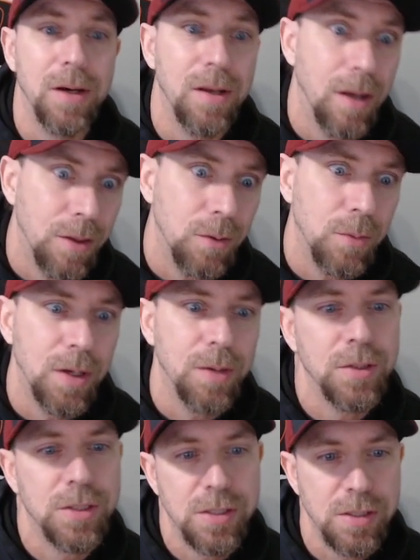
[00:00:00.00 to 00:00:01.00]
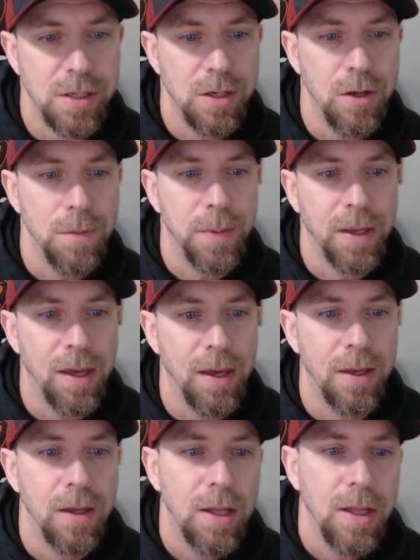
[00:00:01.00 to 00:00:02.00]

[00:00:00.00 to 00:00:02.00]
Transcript: Another one, which is a duplicate.